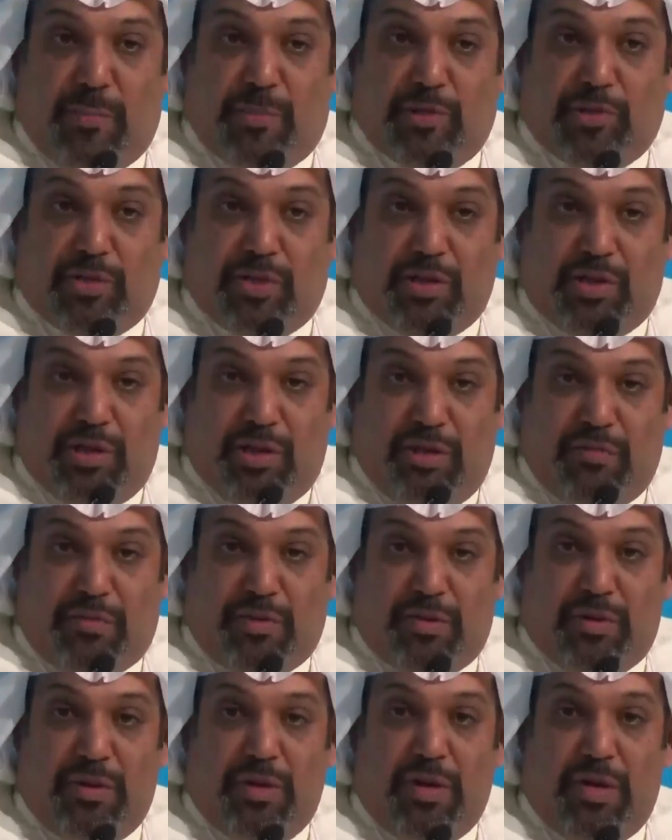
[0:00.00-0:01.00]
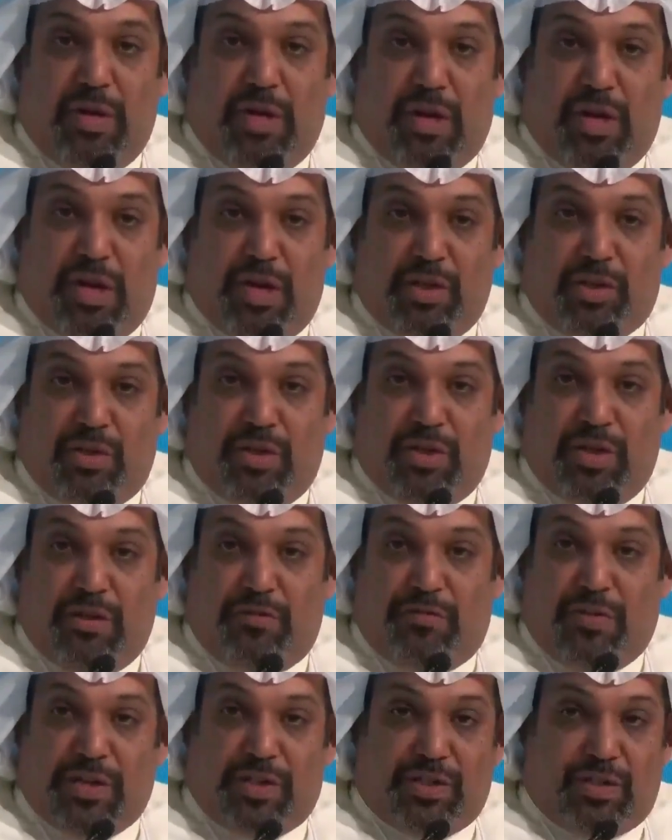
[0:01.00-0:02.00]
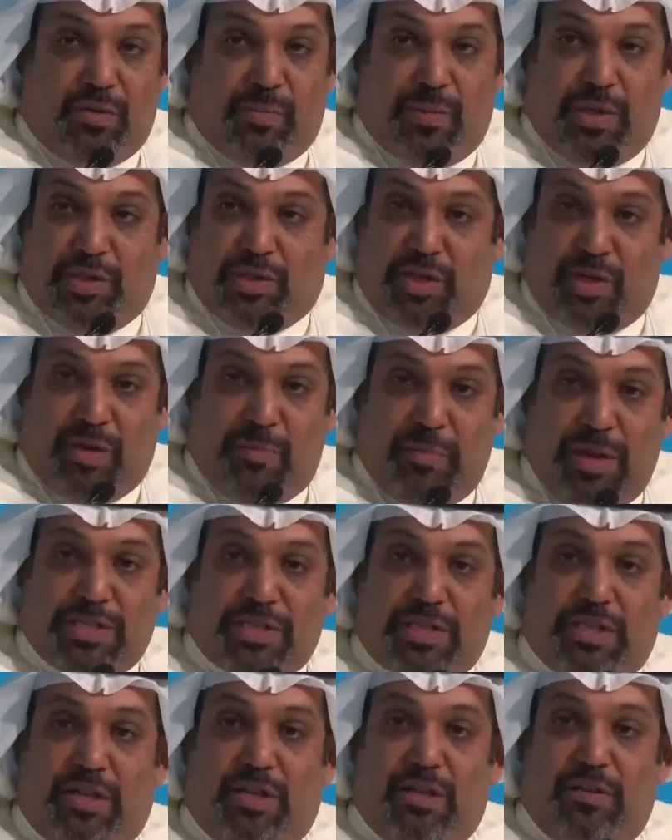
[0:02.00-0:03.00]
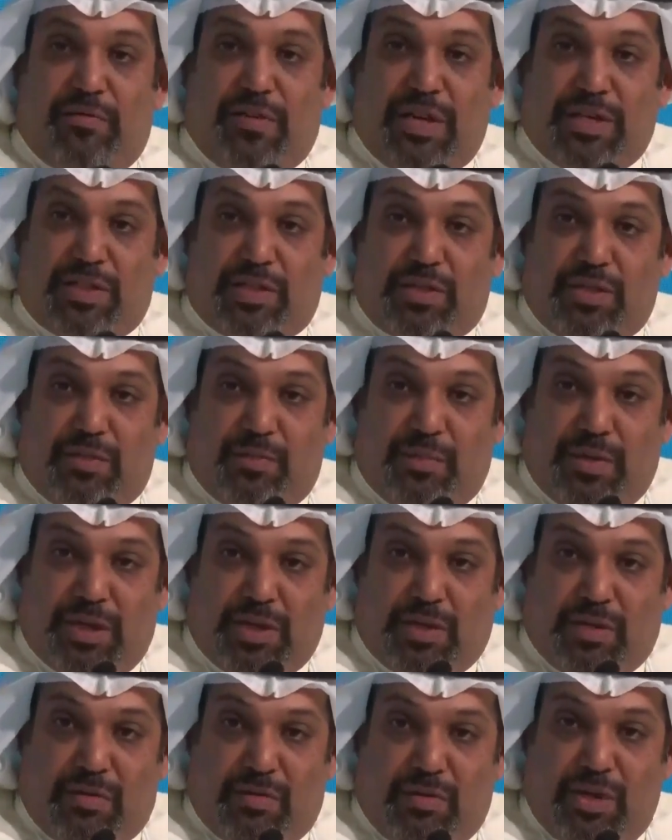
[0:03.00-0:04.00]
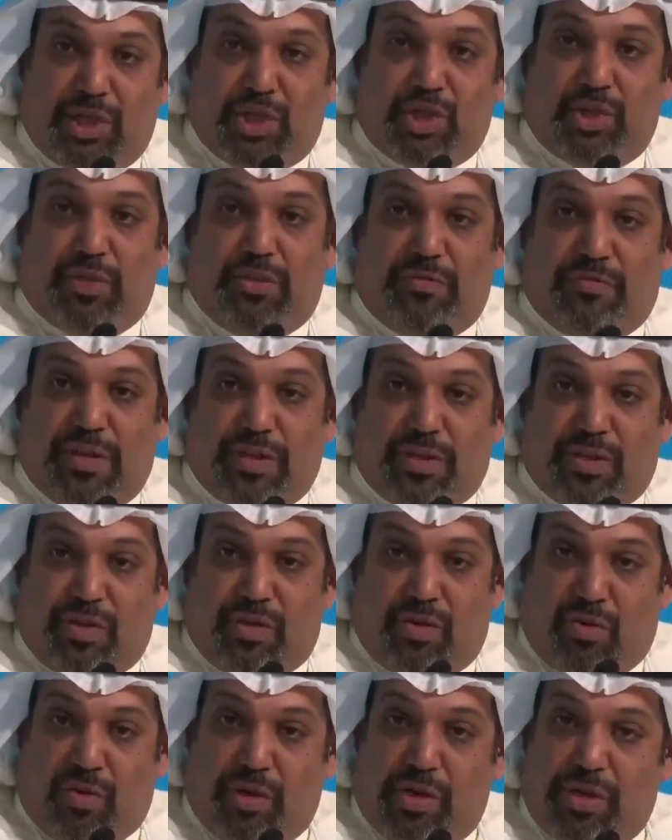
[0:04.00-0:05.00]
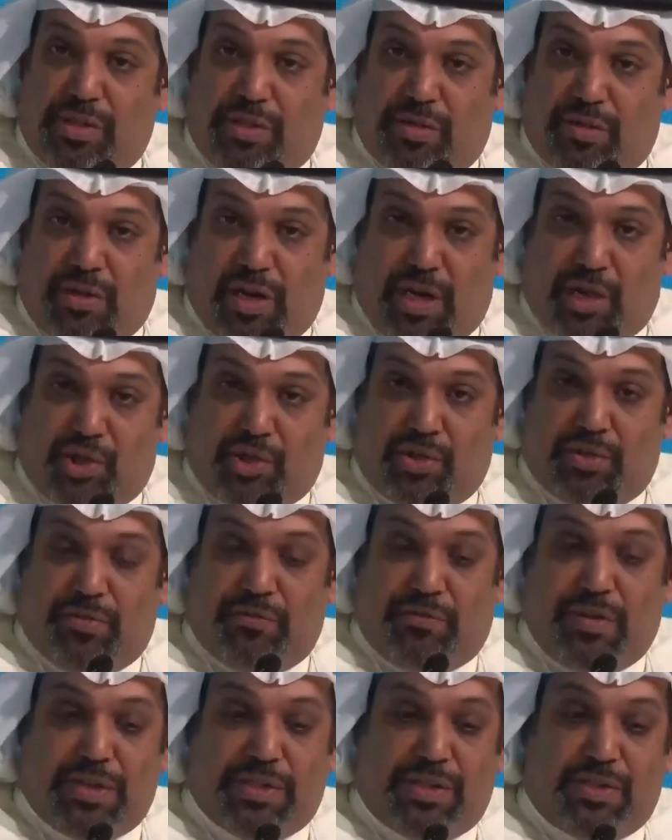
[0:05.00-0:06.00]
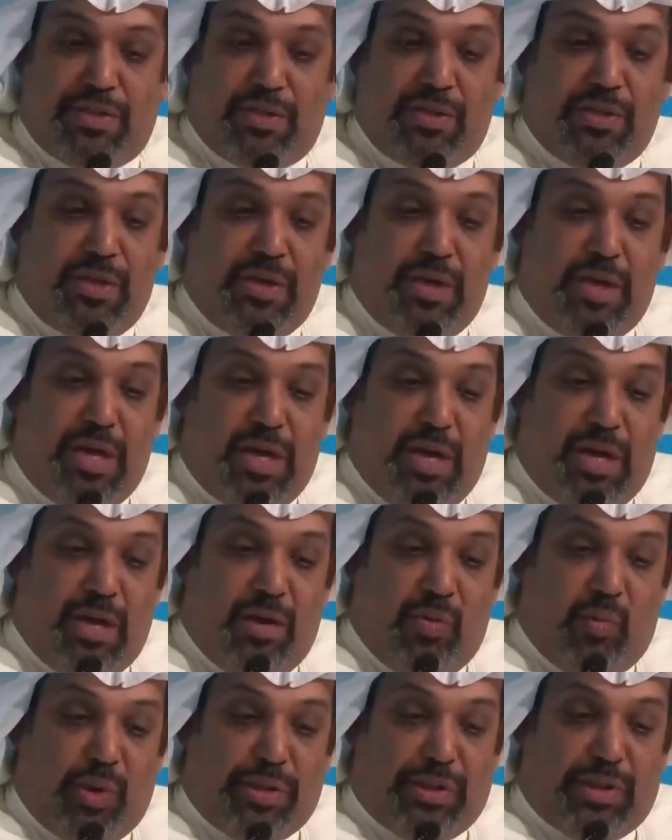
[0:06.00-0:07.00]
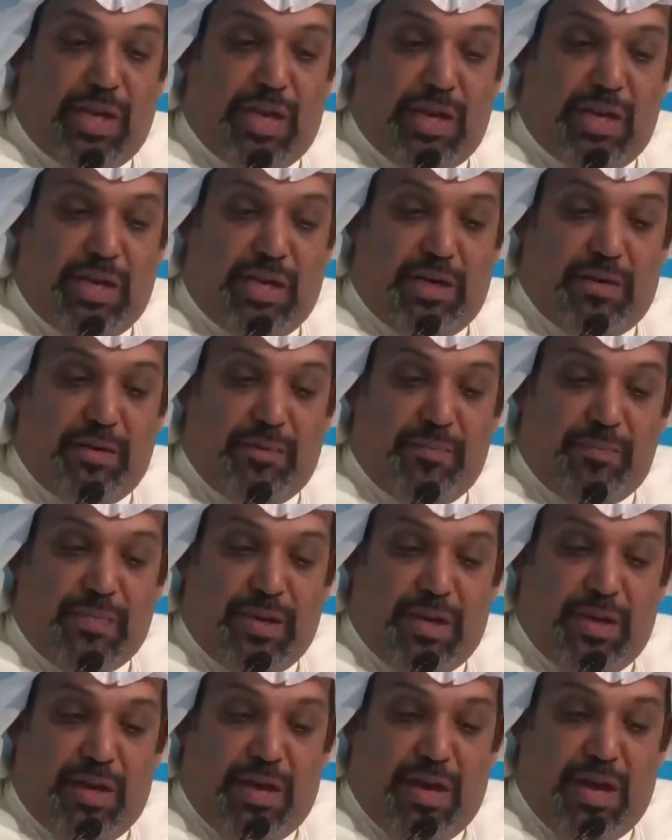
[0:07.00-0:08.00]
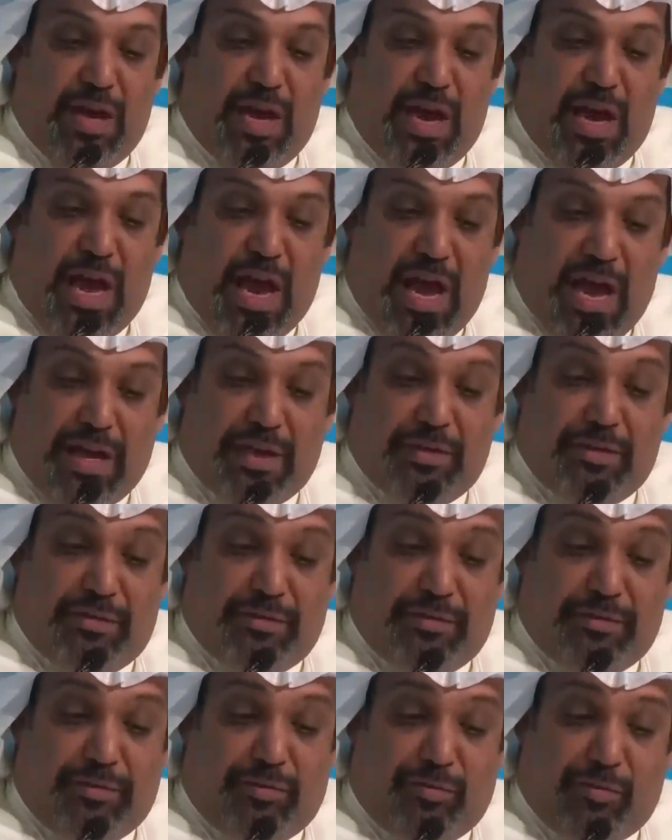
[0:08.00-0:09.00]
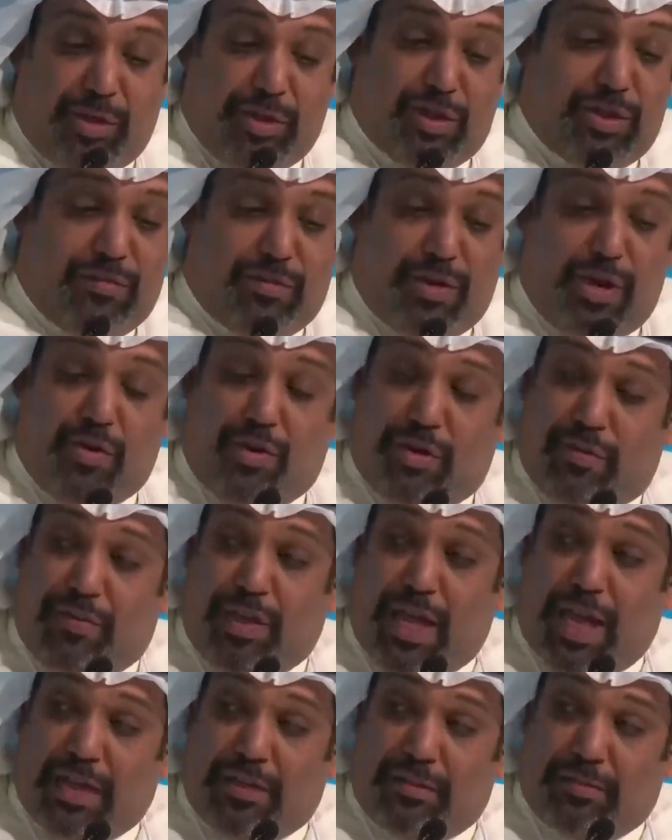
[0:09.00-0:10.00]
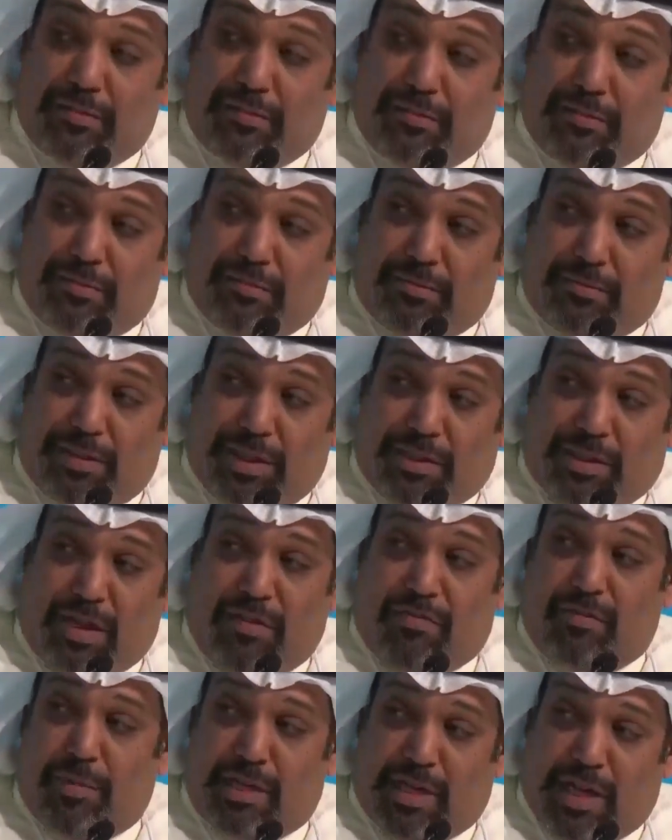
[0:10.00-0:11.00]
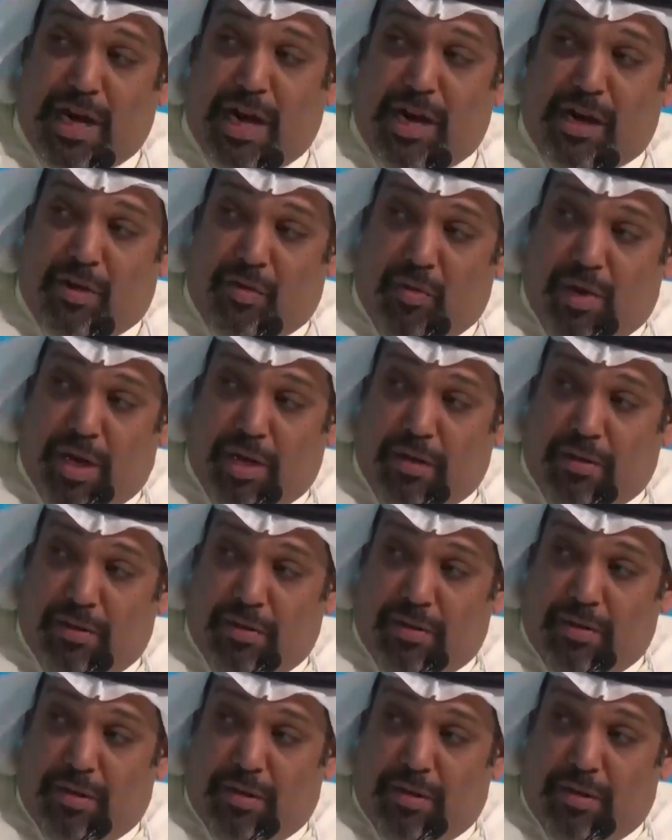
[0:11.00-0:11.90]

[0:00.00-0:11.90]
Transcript: to the investor, be it a domestic investor, be it a regional investor or an international investor, what they need. And once you've done all of that, let the government get out of the way. Because you really need the